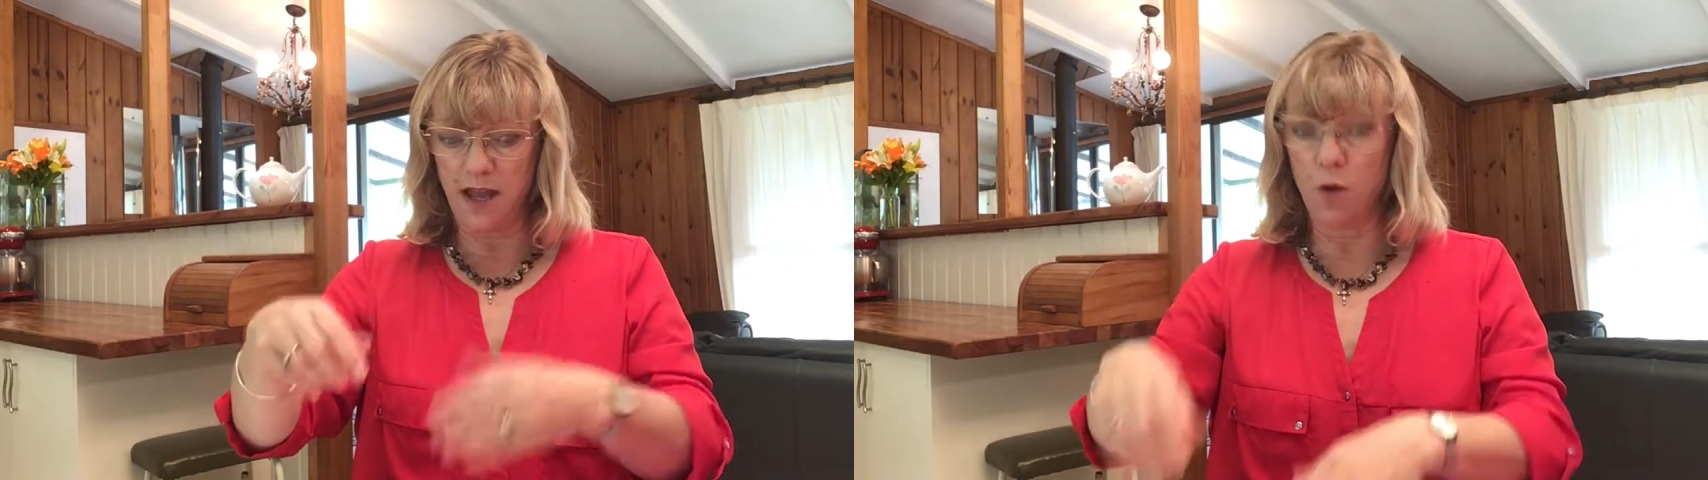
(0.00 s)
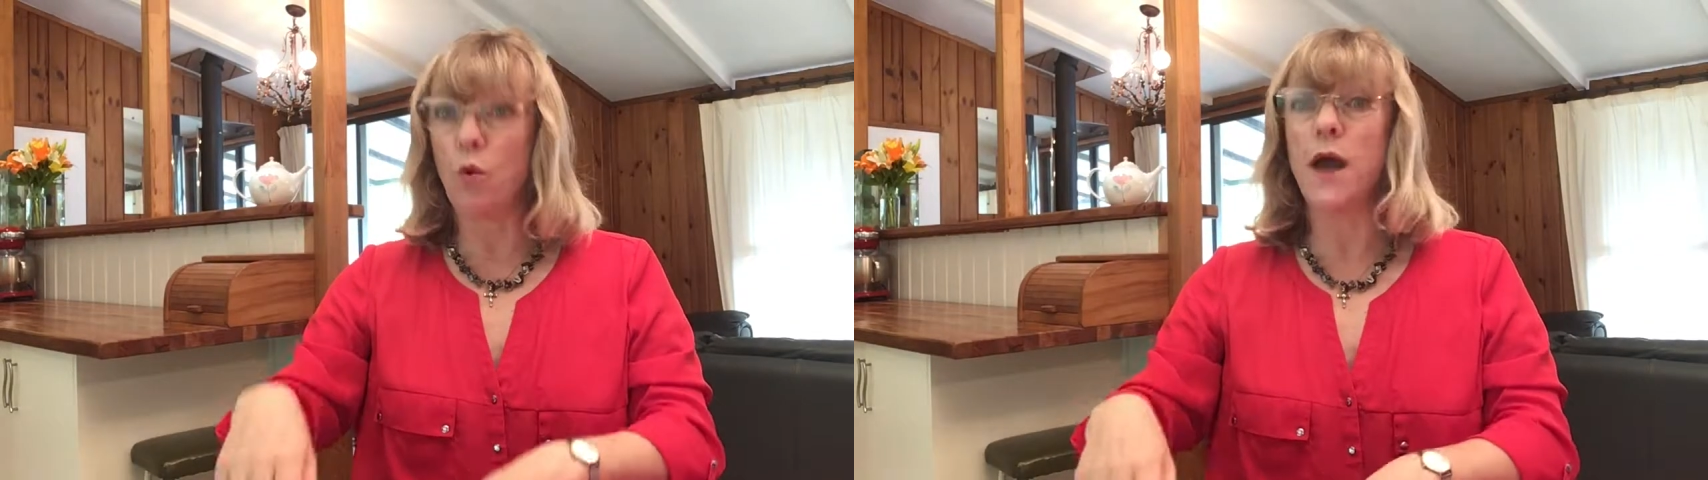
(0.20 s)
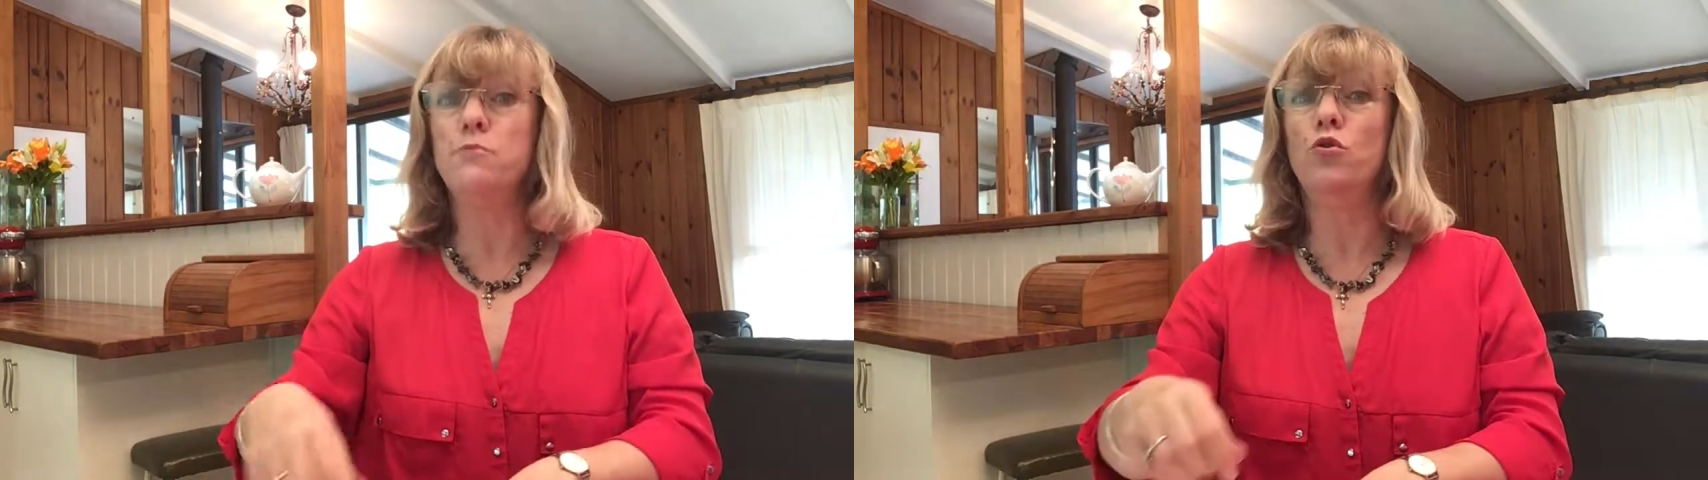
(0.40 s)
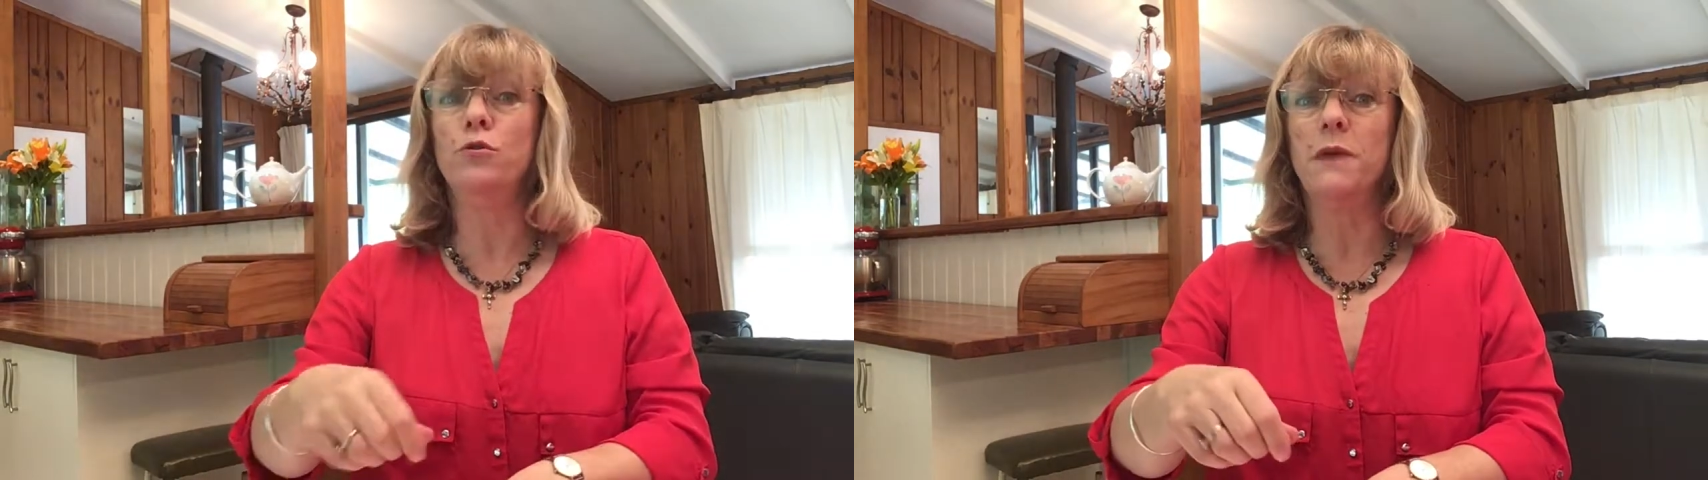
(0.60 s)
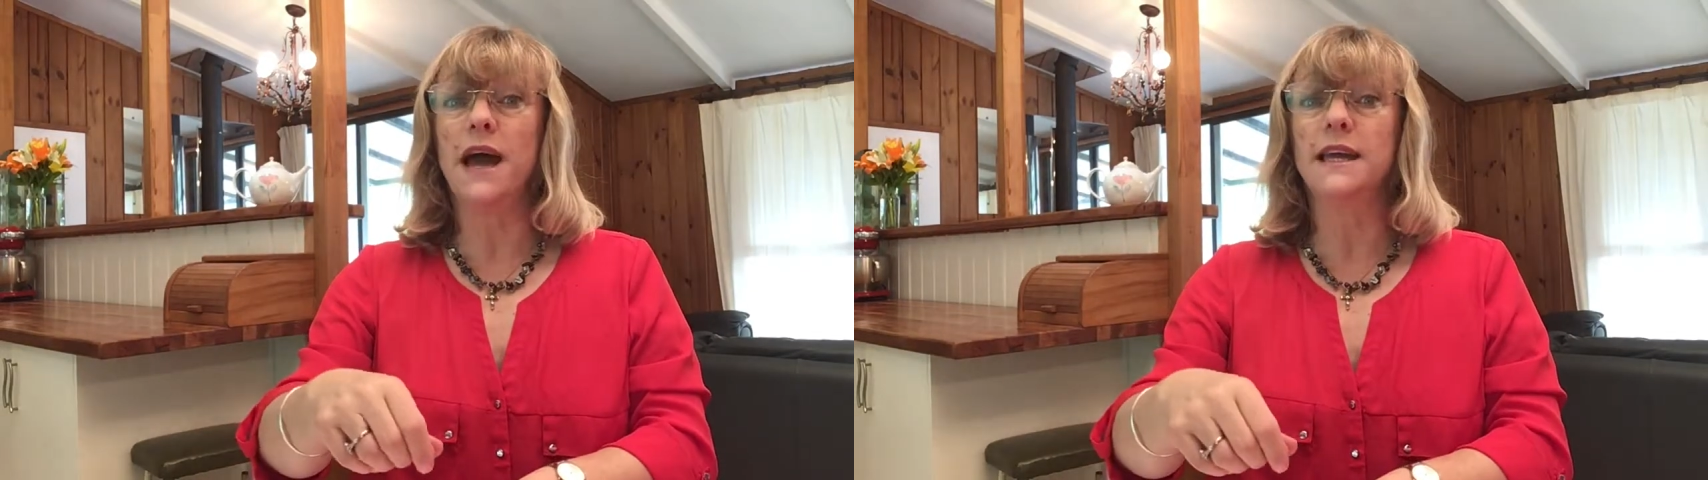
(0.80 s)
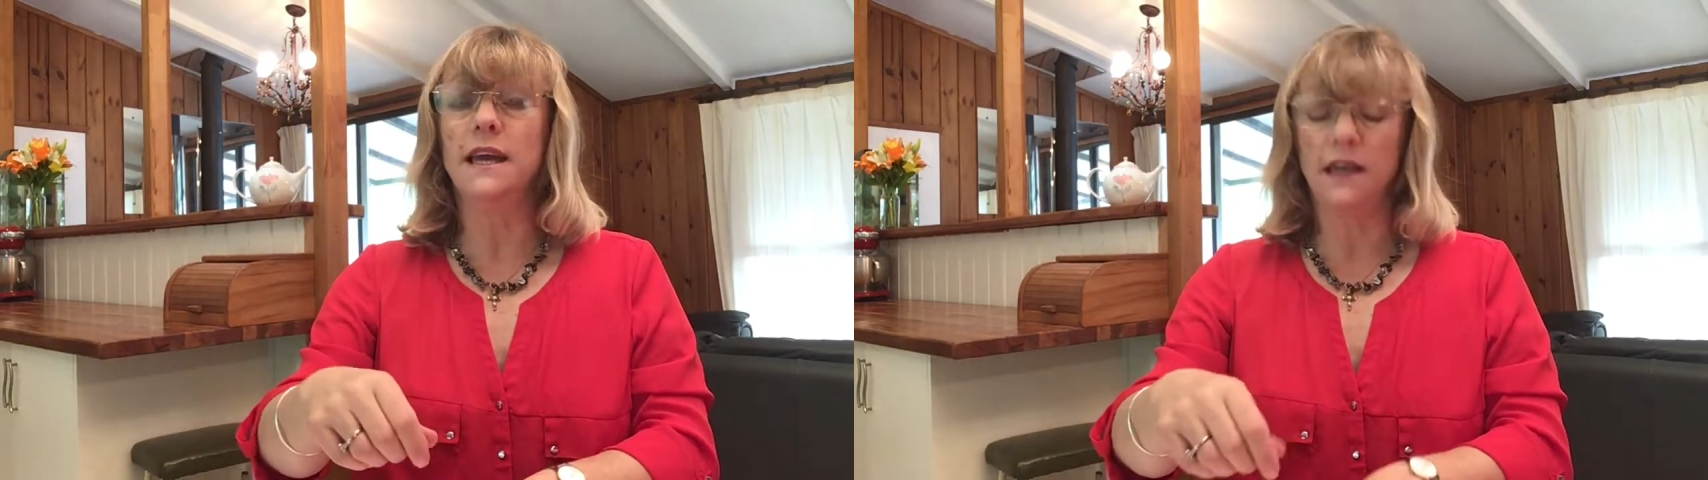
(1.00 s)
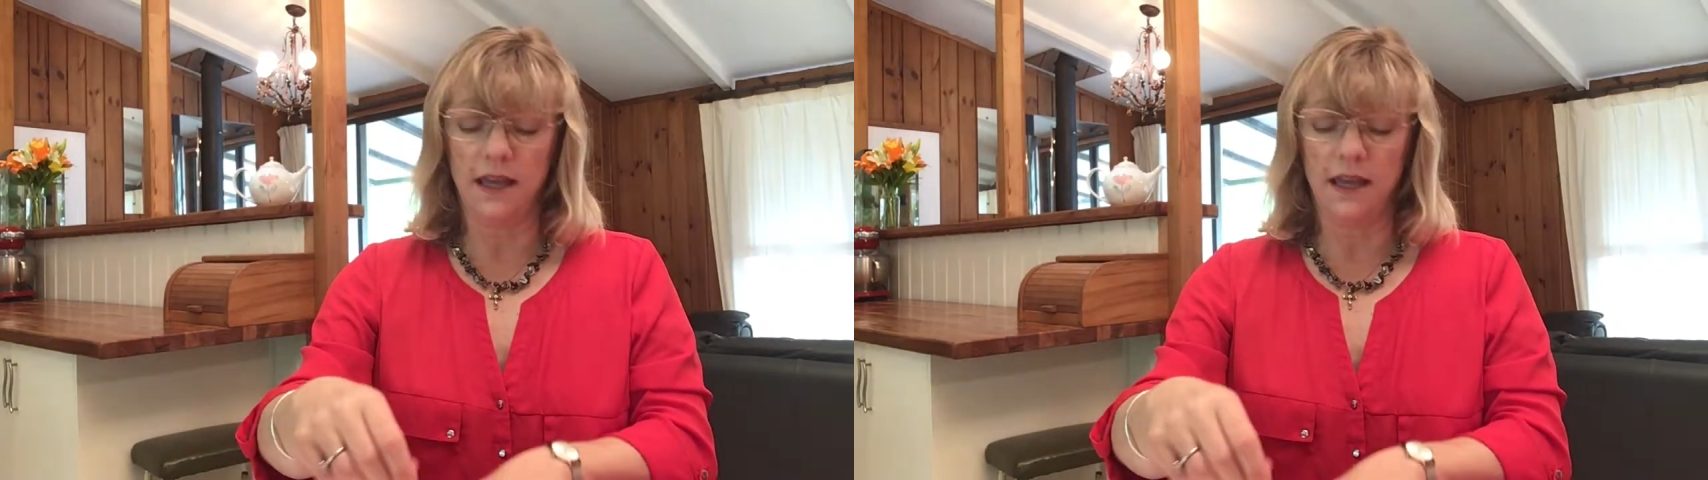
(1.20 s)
a whiteboard marker